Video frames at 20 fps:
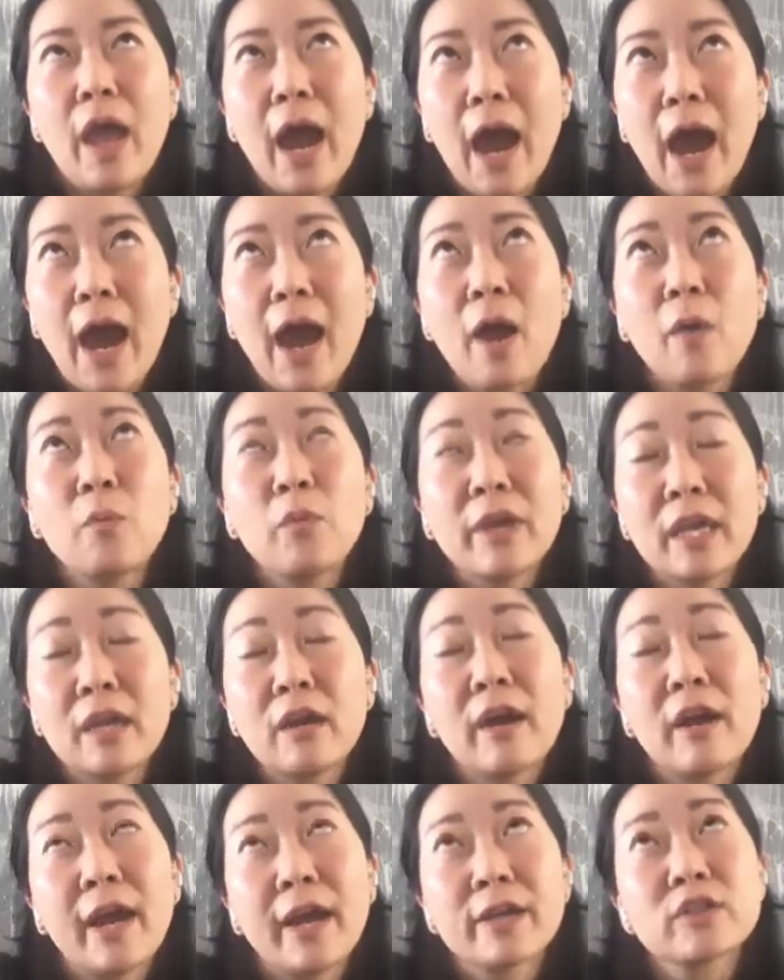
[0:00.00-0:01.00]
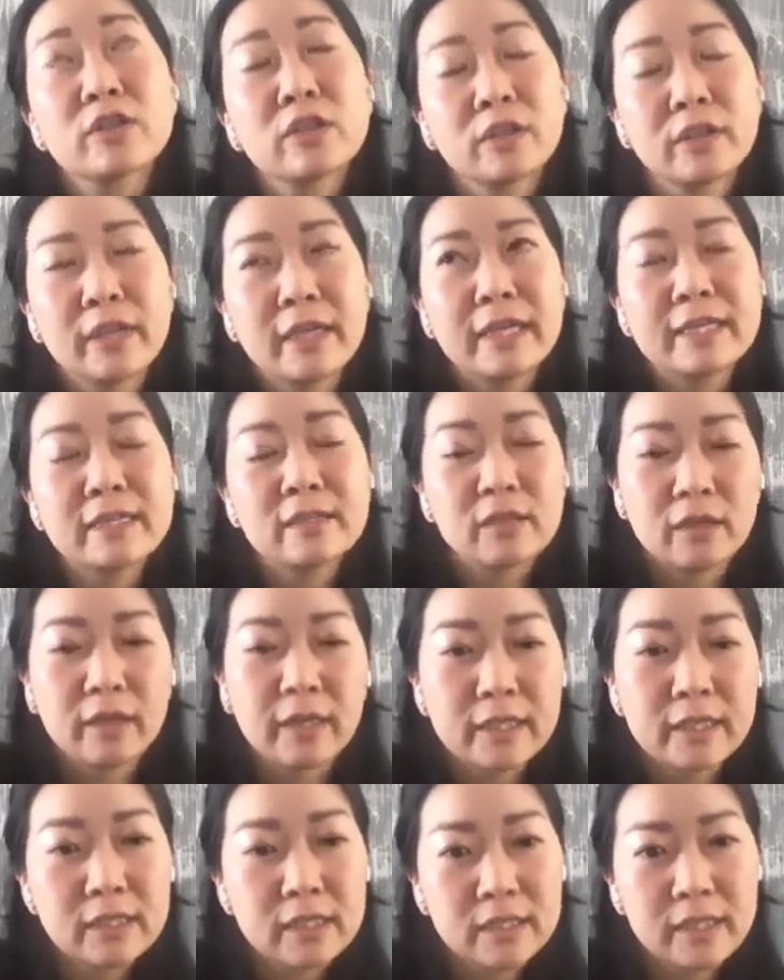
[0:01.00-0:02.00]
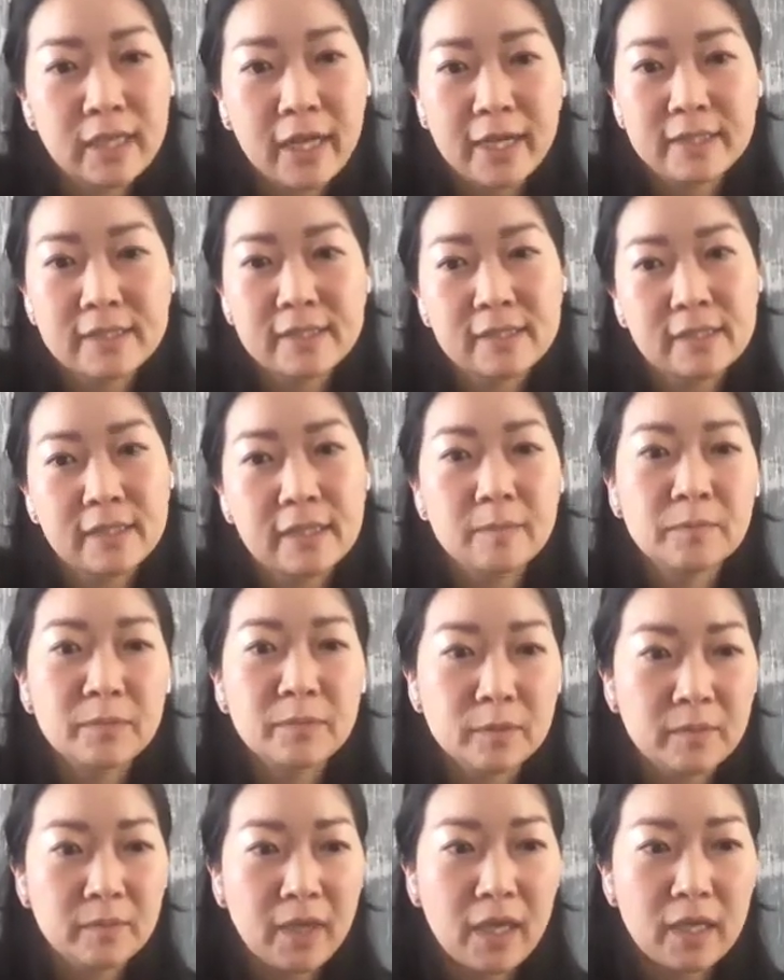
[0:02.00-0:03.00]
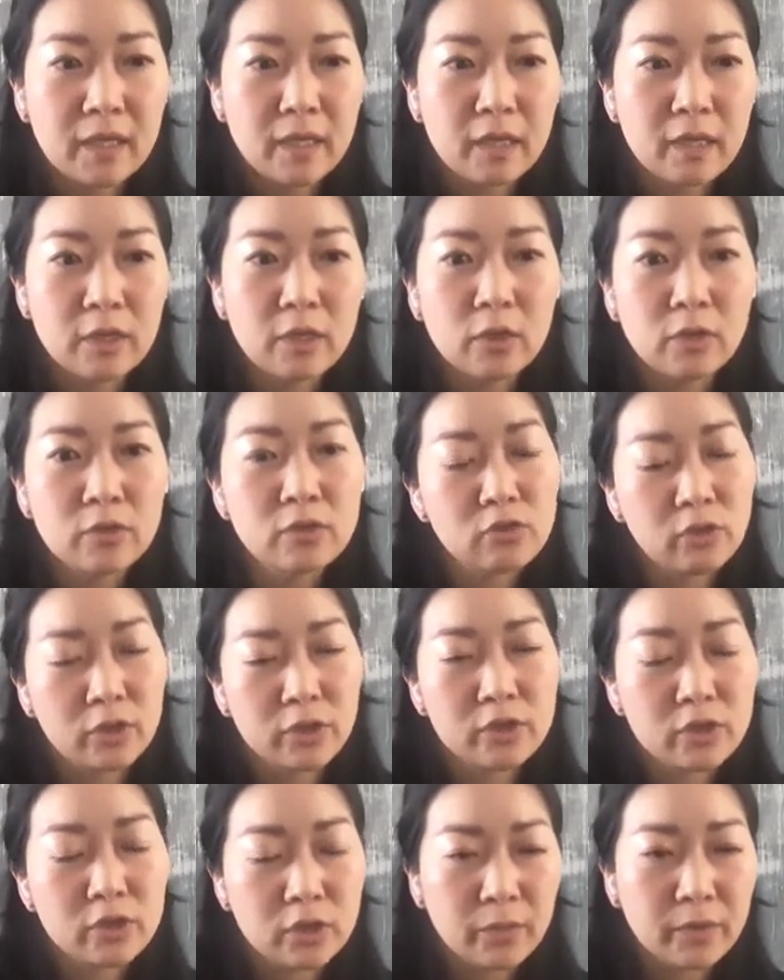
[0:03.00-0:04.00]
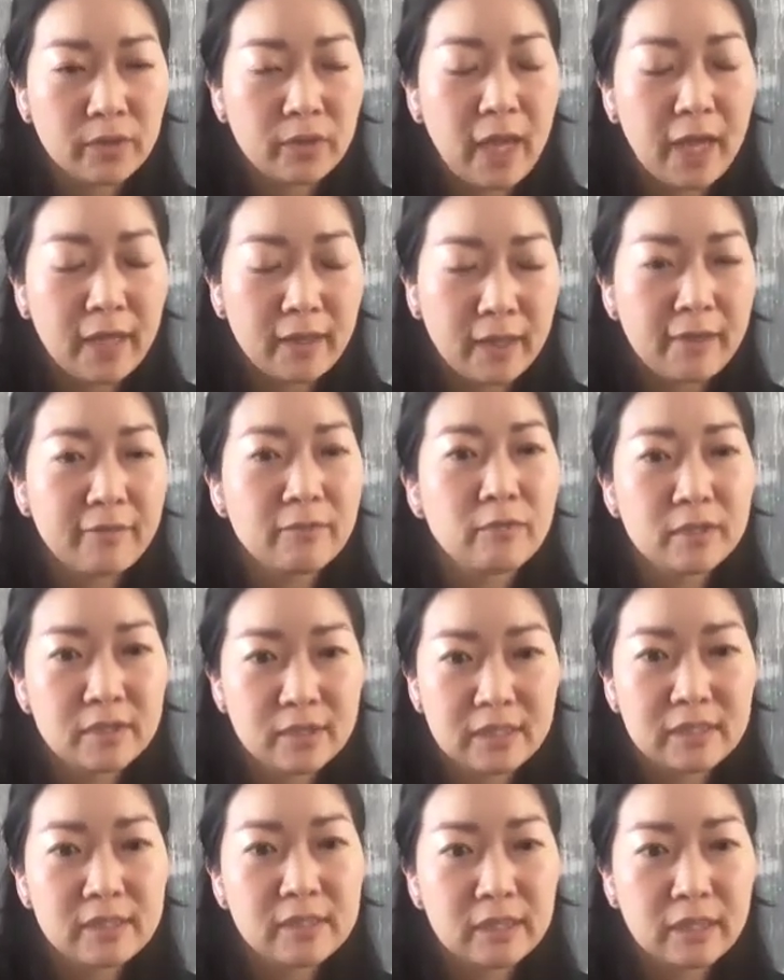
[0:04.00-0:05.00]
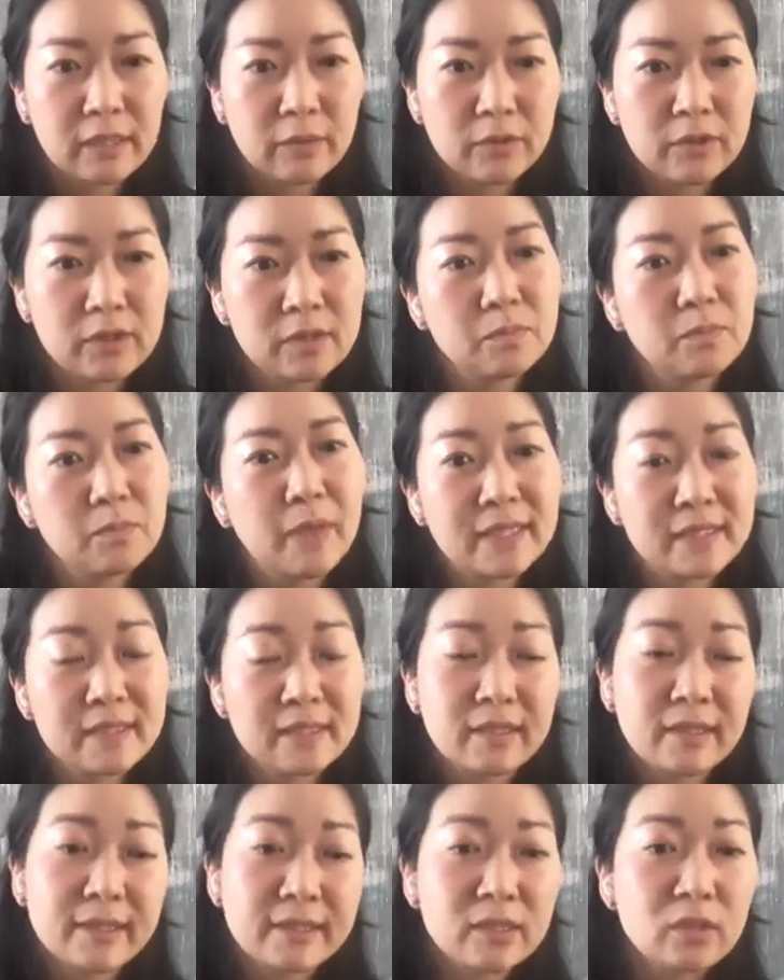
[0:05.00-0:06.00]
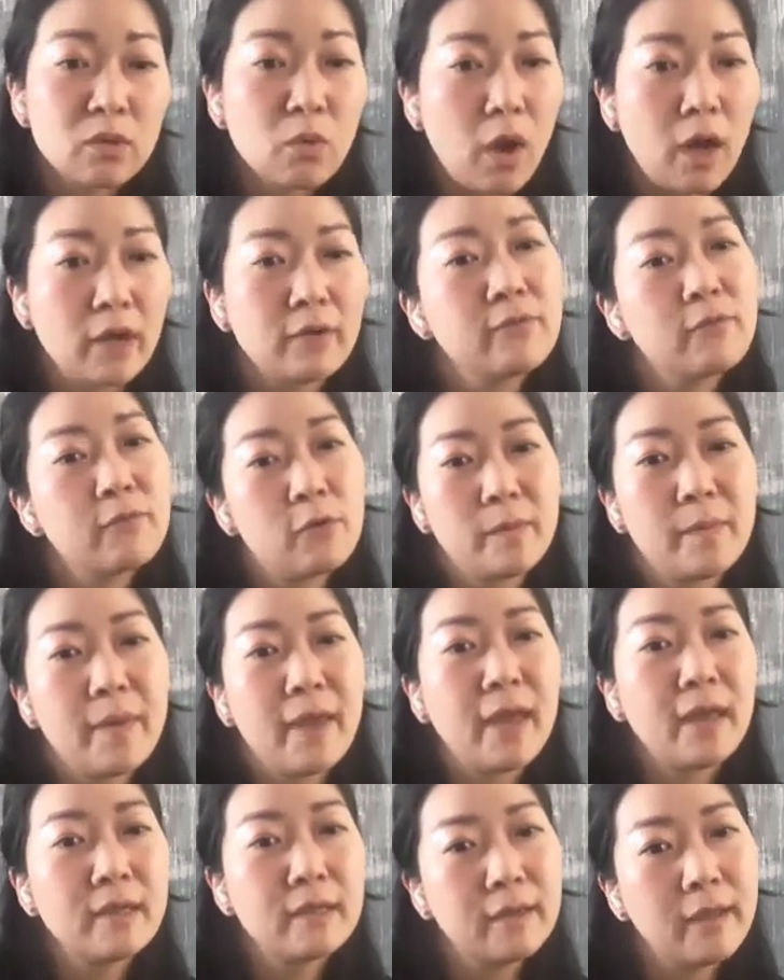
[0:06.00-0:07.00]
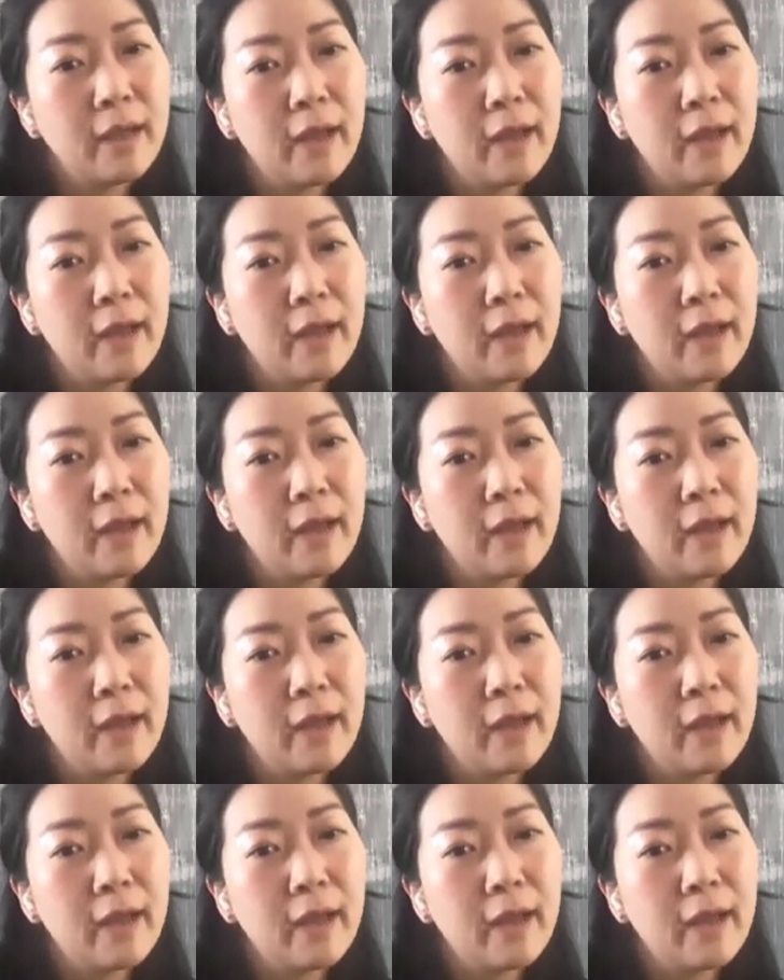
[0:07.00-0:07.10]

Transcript: Uh, we are actually starting to test and implement a new structure at Life360, which is basically a squad format.